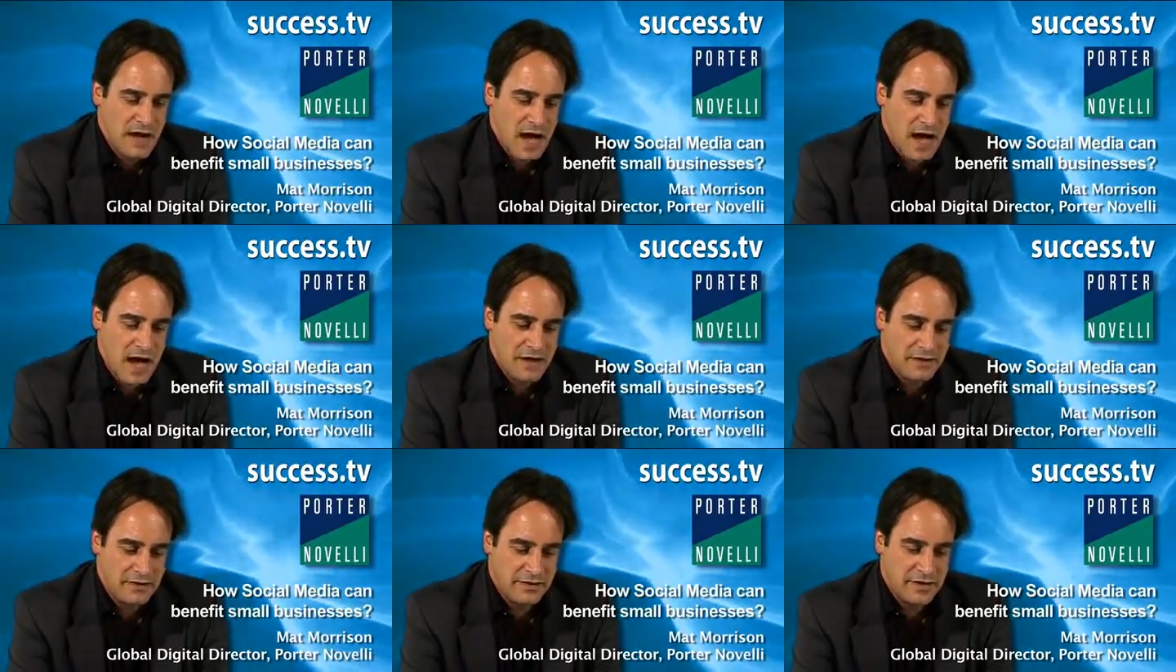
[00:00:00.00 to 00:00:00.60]

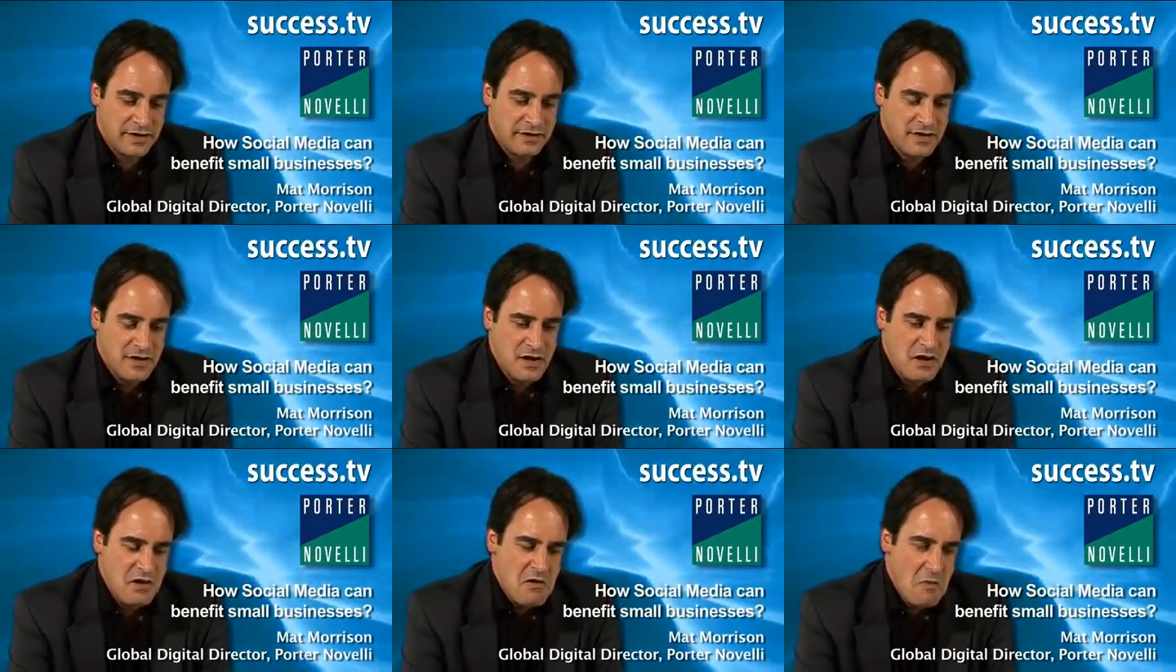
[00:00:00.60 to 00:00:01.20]
I think
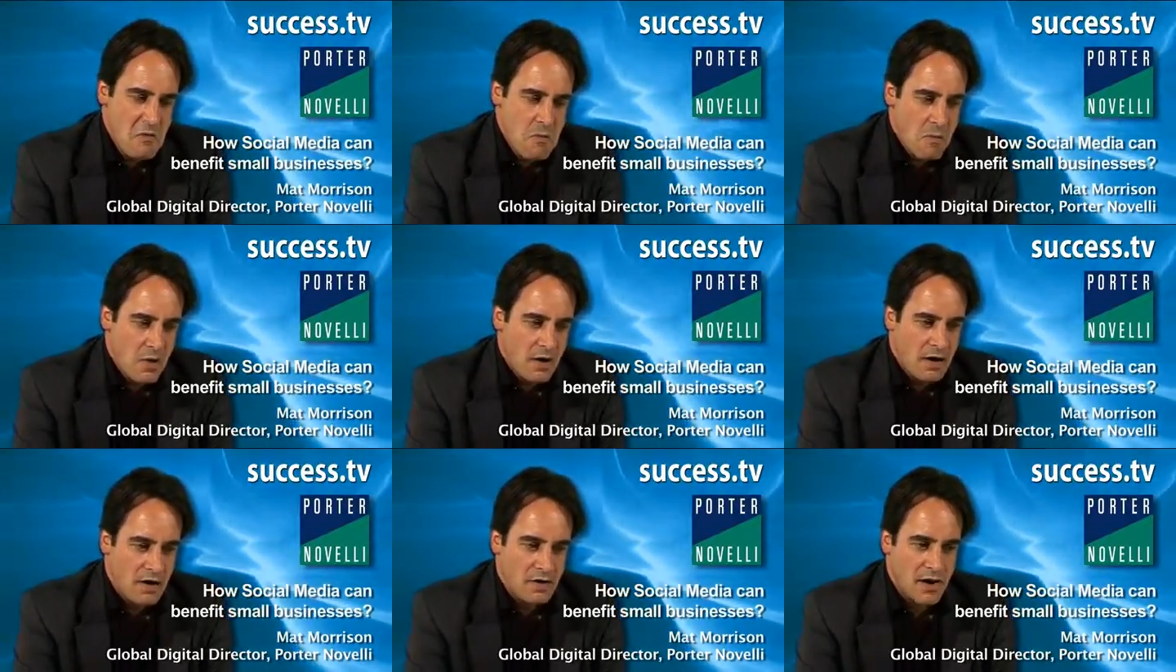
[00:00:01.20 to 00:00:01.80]

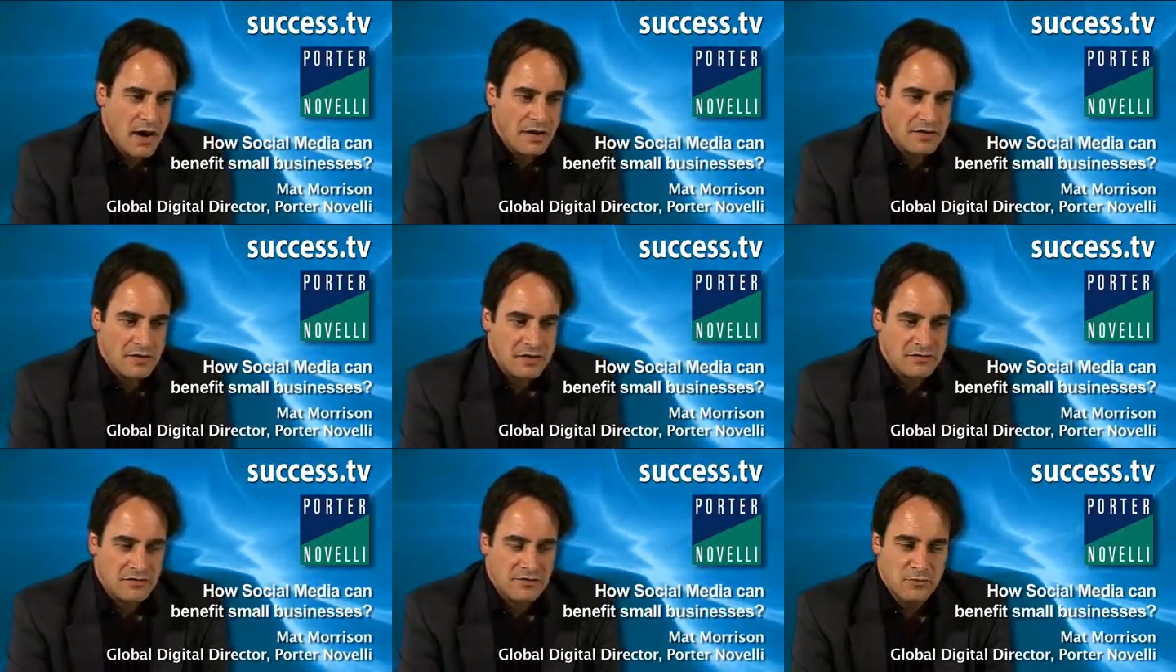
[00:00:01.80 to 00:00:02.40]

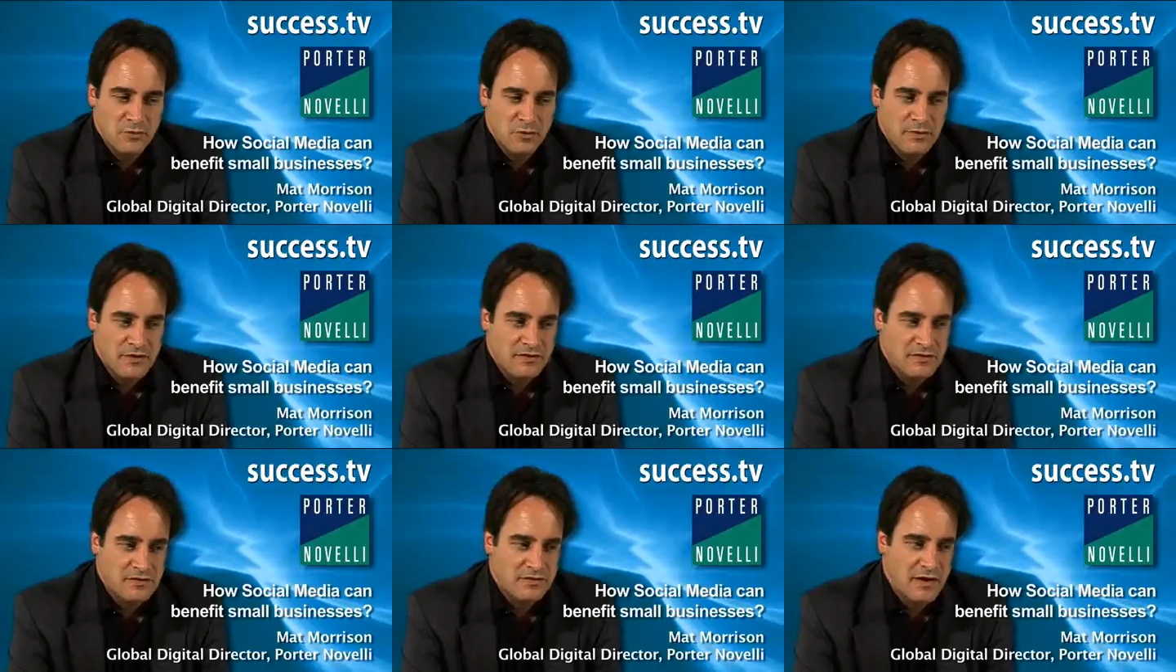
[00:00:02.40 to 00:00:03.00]
as a small
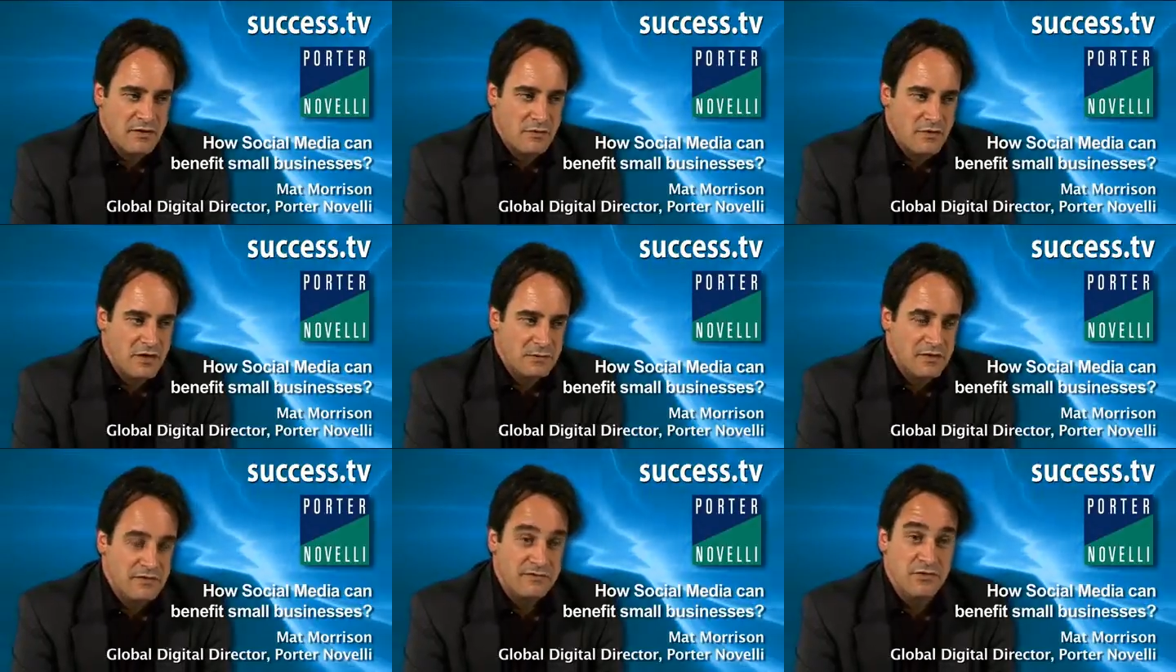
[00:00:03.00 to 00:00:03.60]
business there
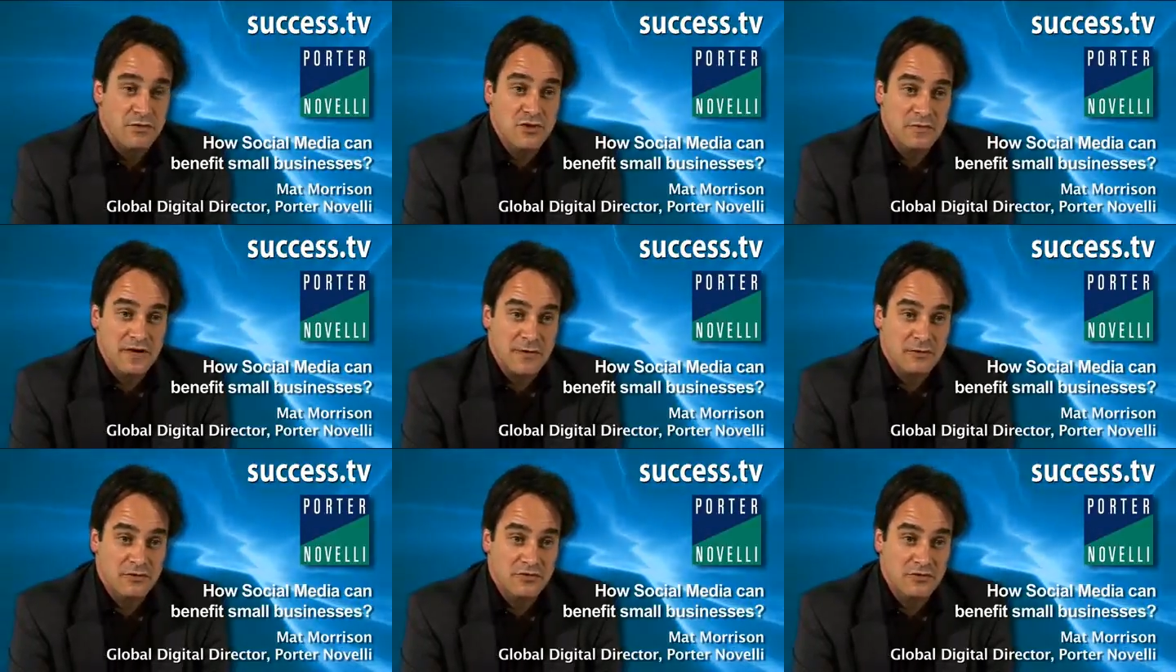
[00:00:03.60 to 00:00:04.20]
will be fewer
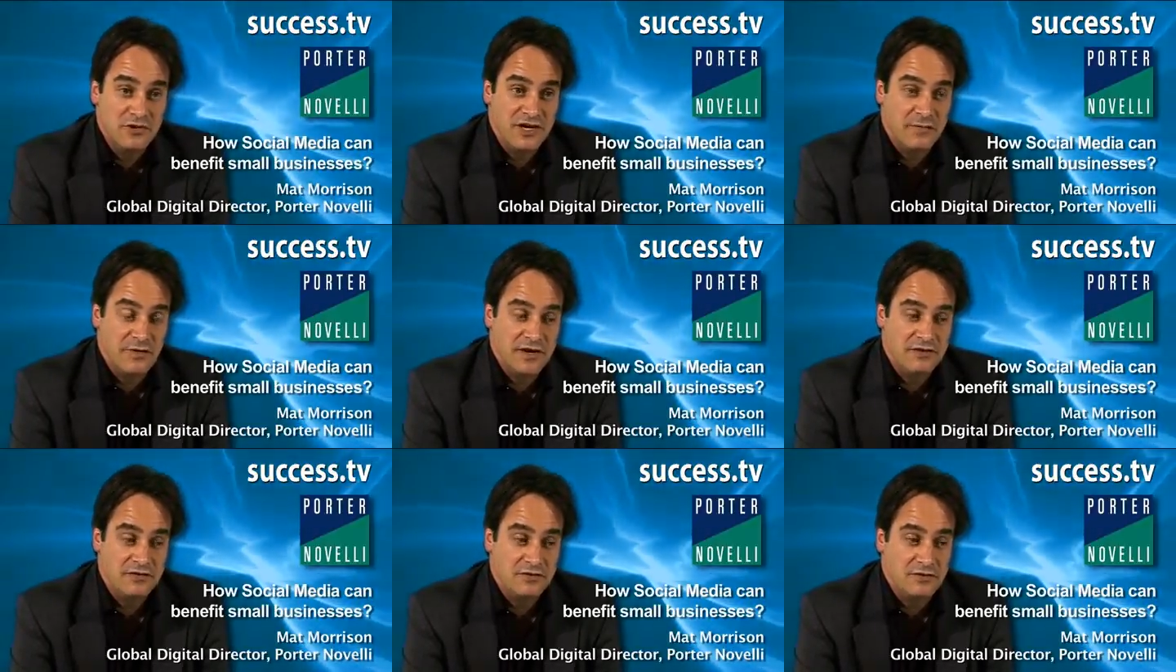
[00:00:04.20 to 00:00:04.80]
people talking
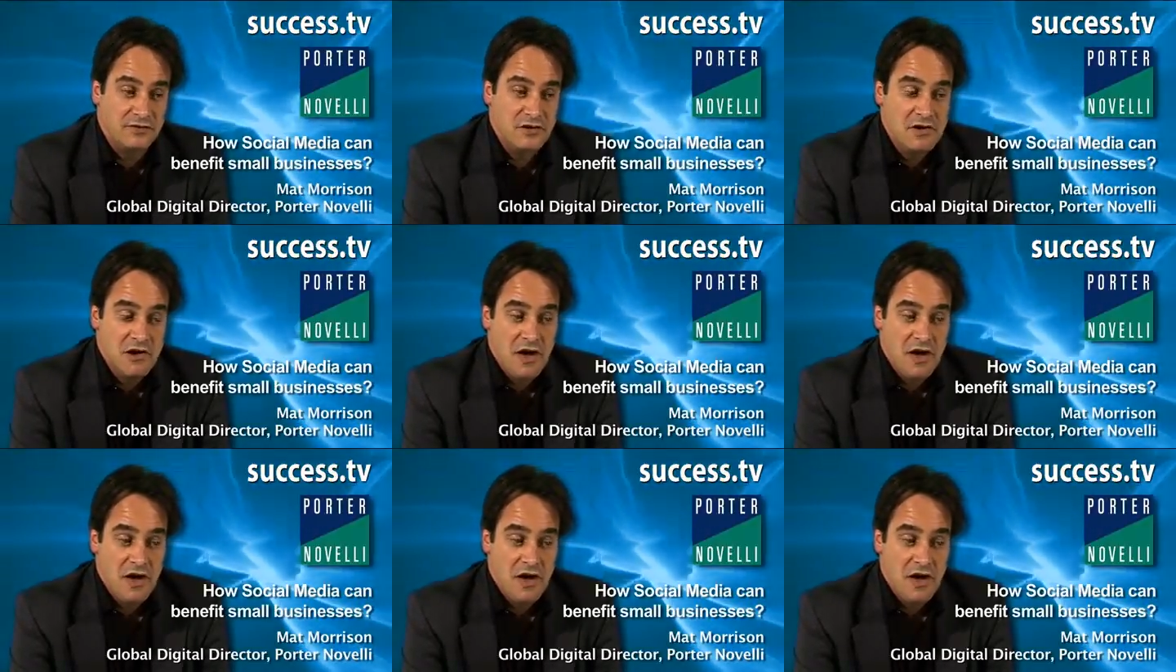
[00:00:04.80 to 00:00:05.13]
about you.